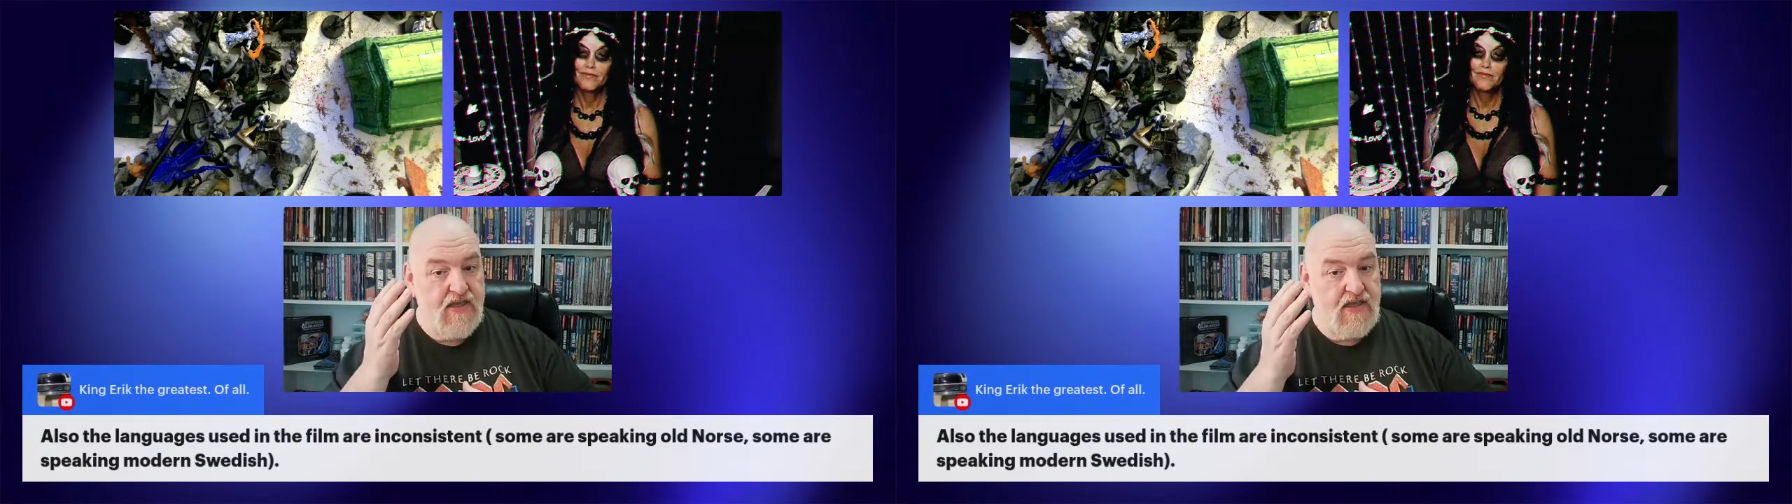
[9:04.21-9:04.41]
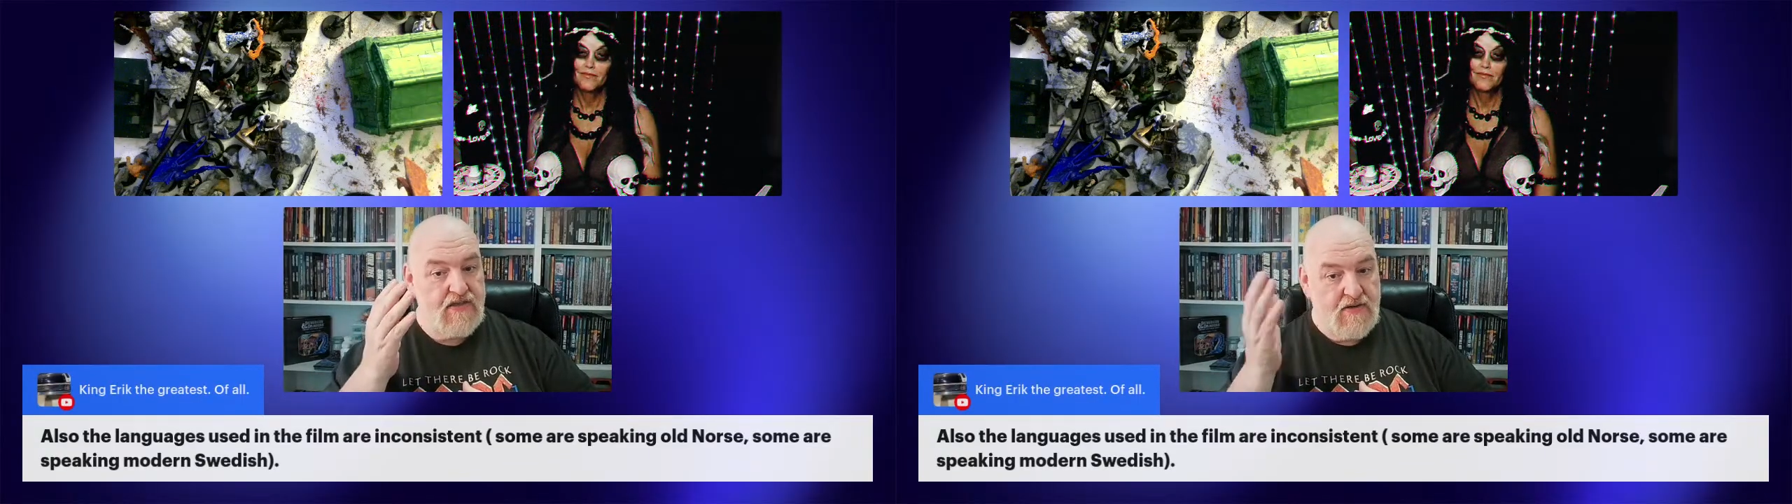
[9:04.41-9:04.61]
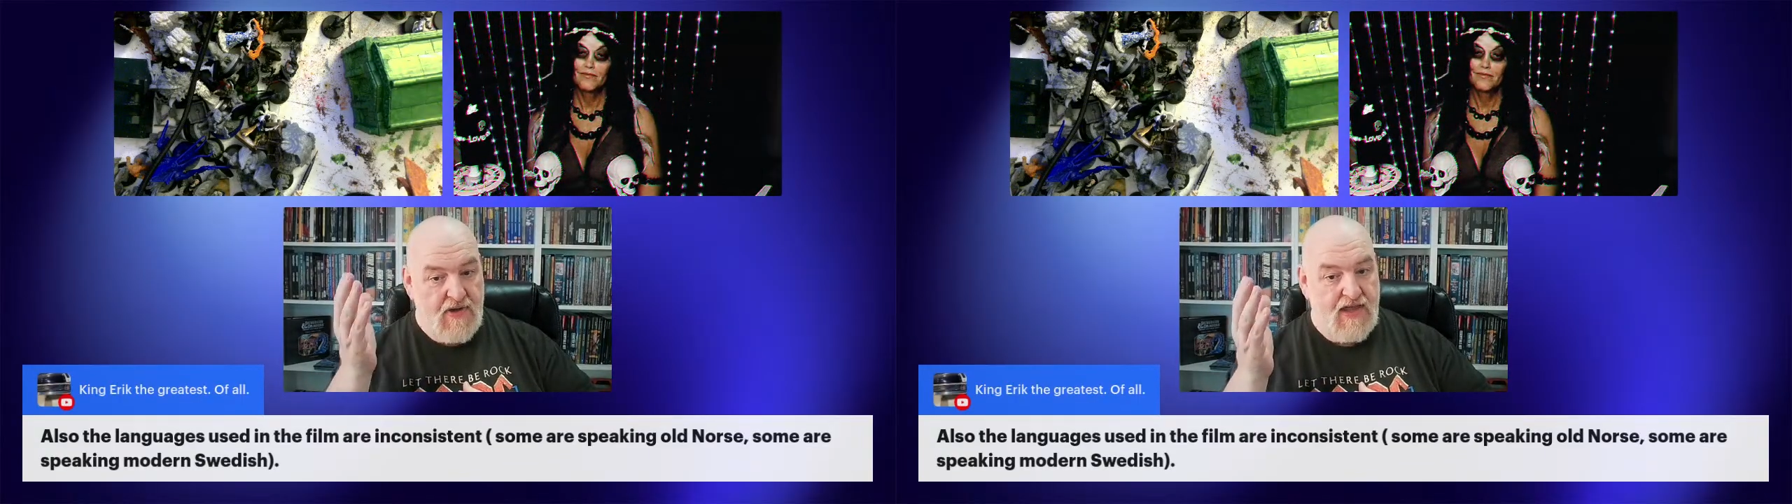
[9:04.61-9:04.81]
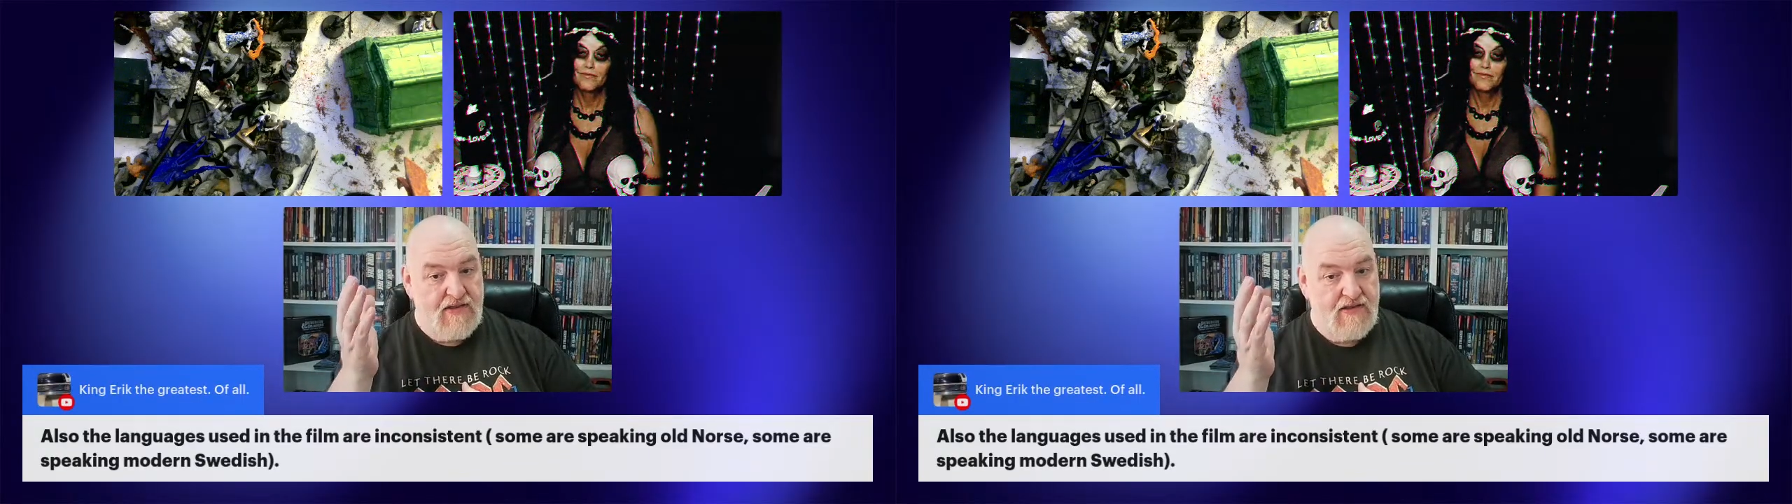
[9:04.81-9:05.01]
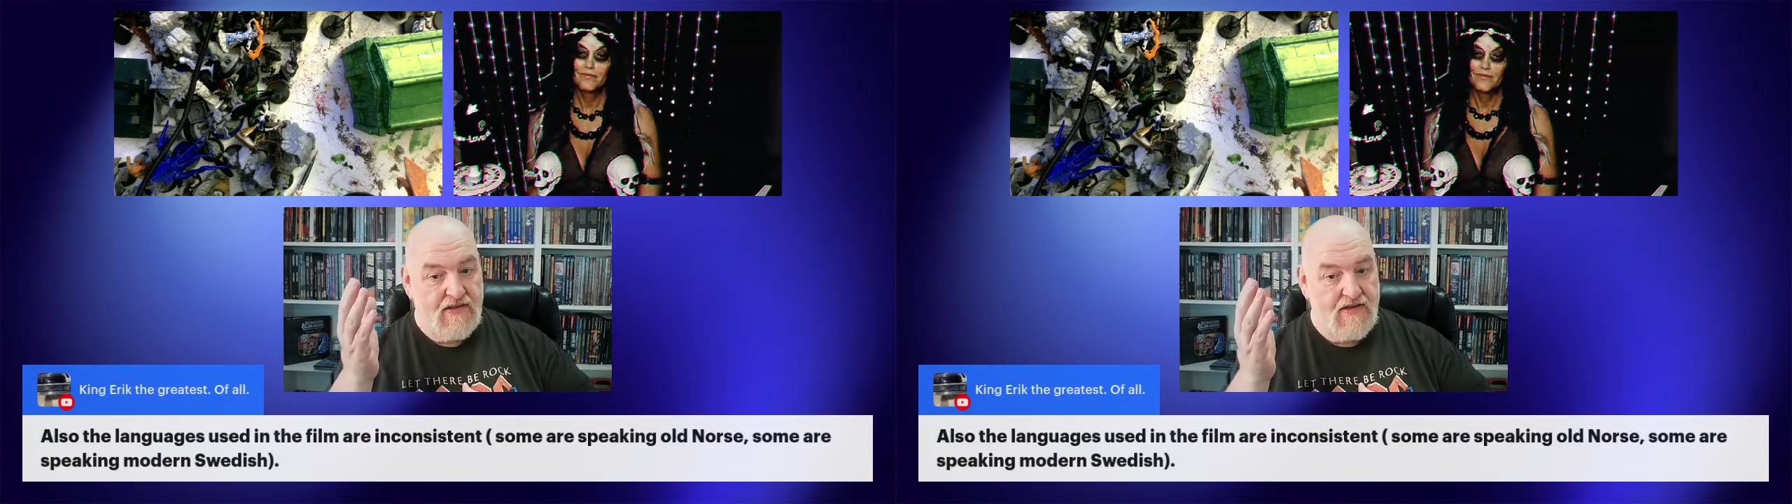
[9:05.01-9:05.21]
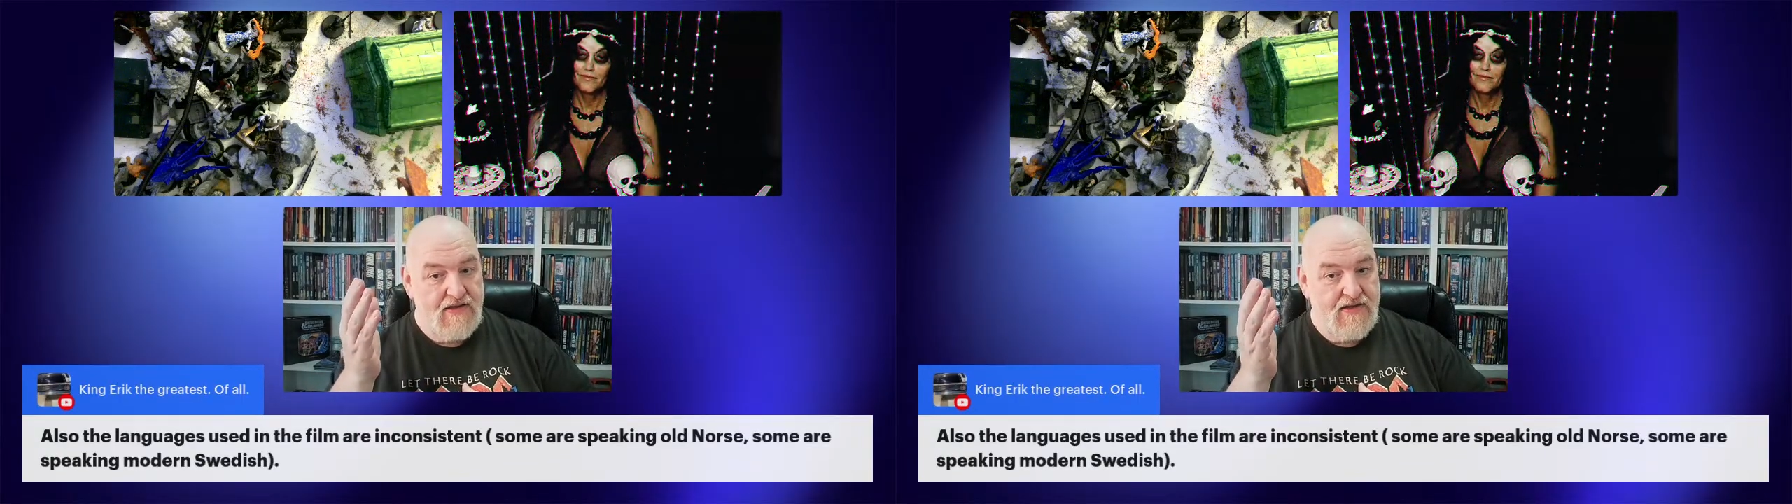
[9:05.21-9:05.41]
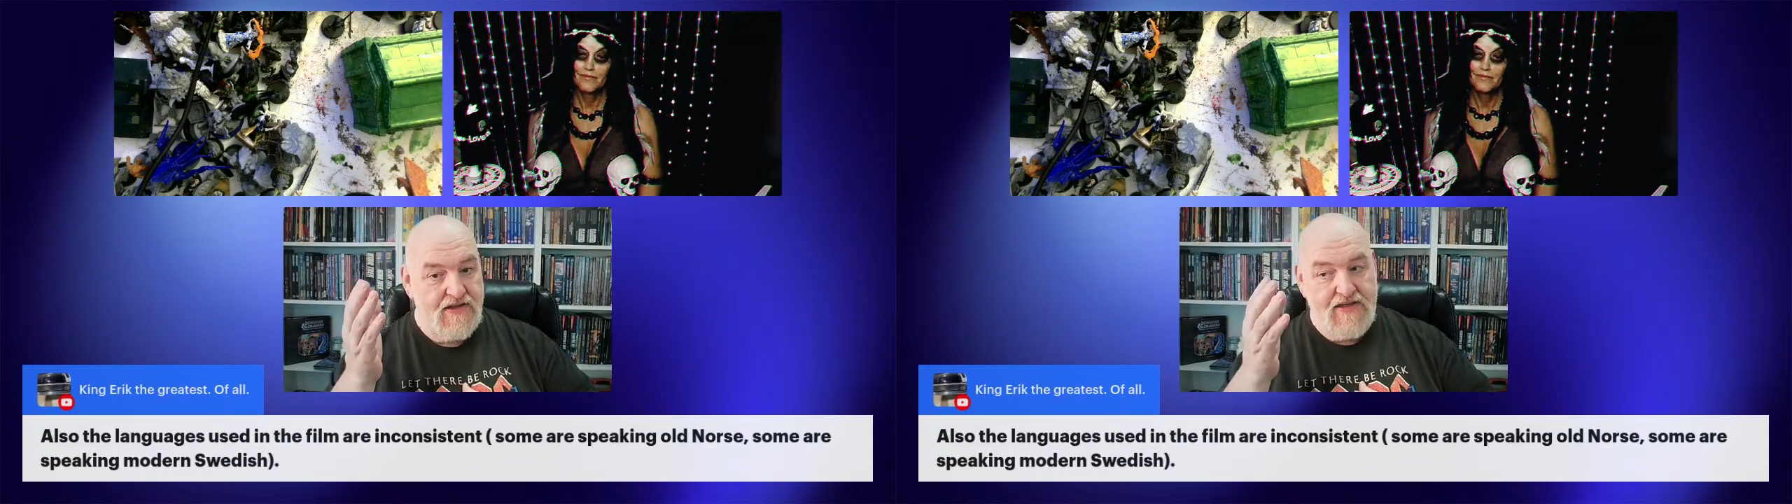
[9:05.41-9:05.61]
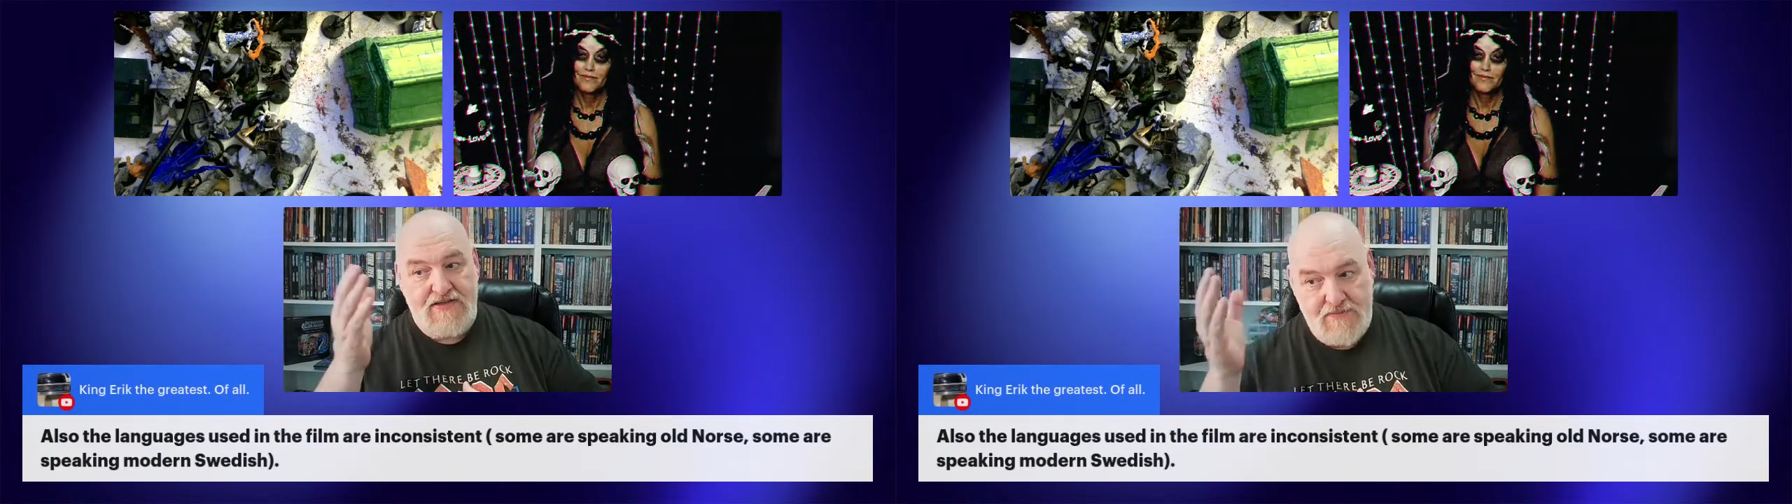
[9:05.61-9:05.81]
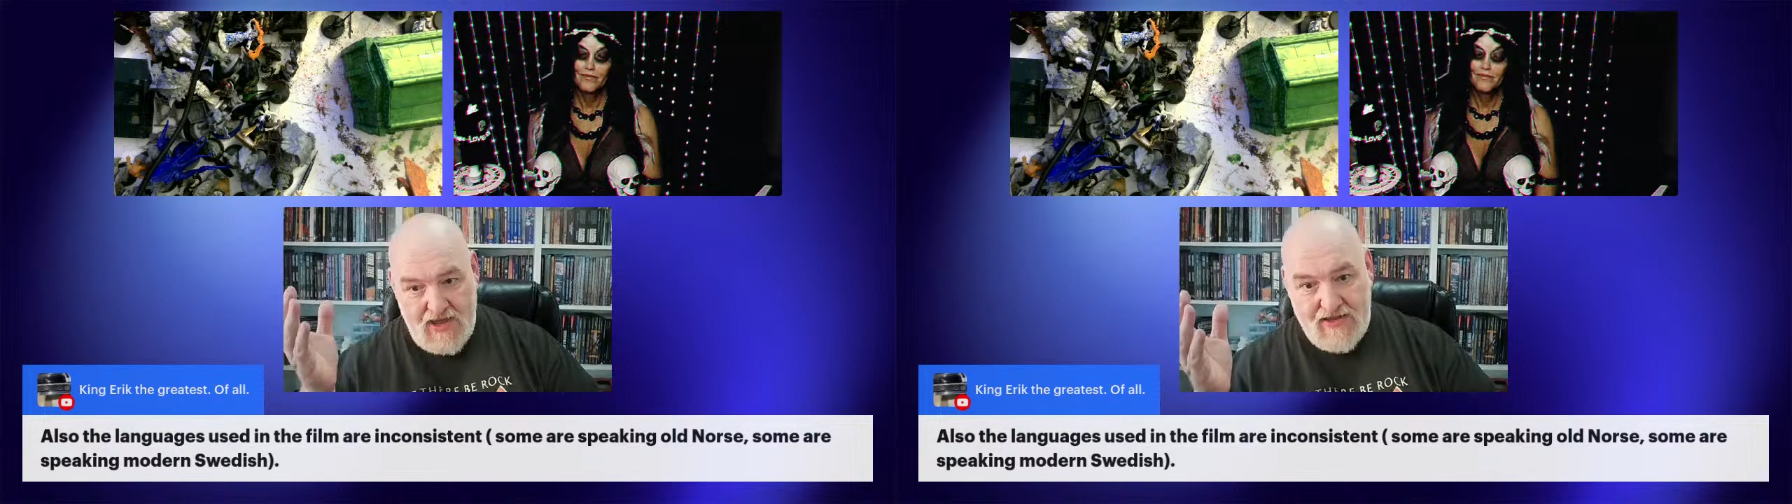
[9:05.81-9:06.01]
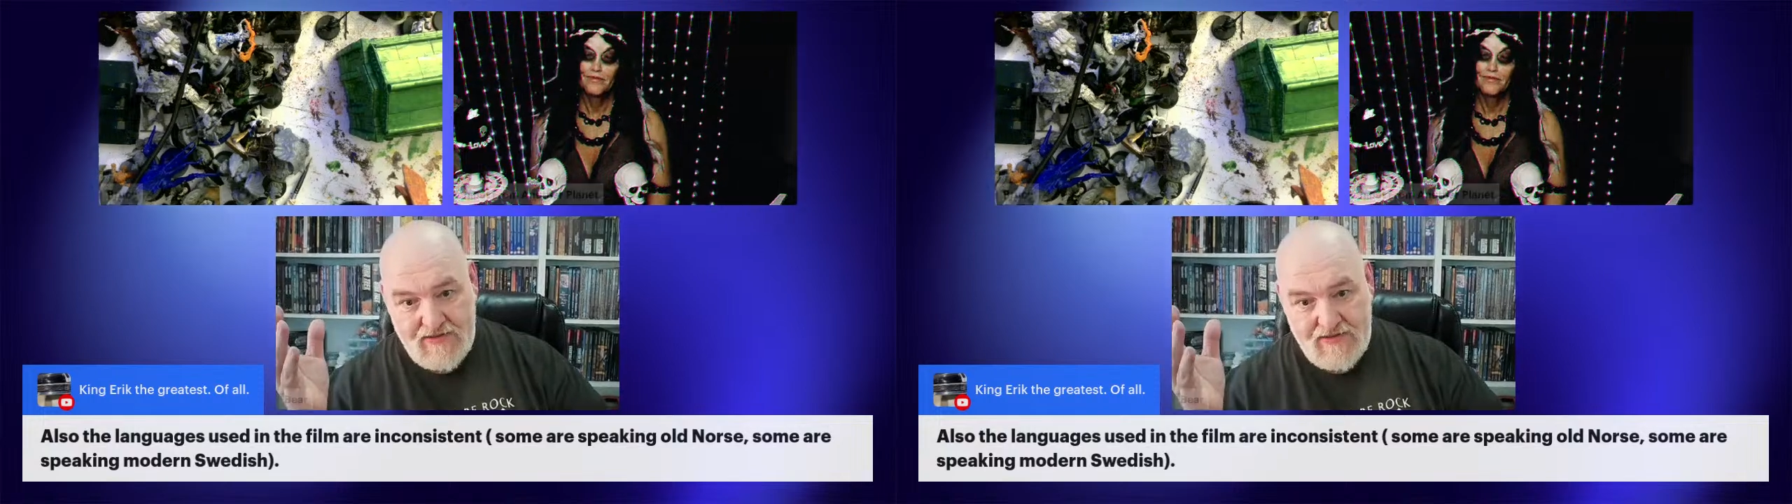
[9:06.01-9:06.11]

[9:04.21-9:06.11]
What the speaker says: he's a man. He's a man.